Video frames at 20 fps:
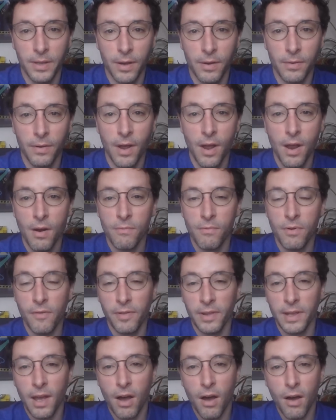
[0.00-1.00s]
You know,
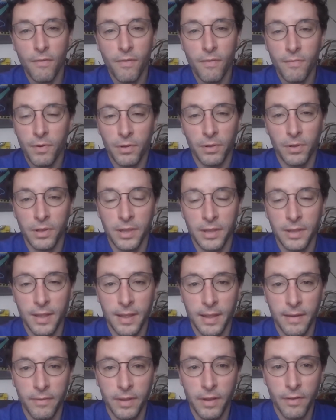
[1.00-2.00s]
roughly half of all
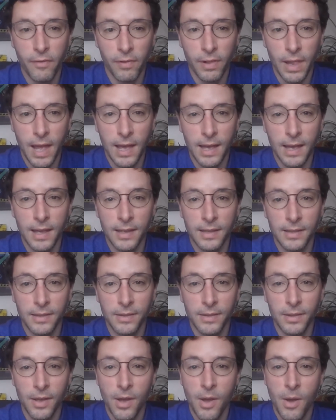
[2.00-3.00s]
Londoners live in a flat,
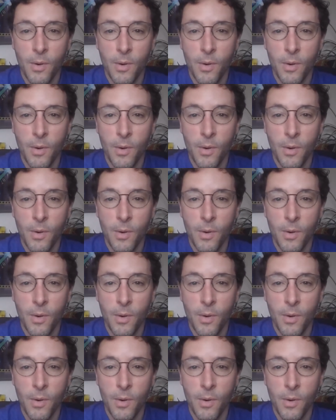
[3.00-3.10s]
and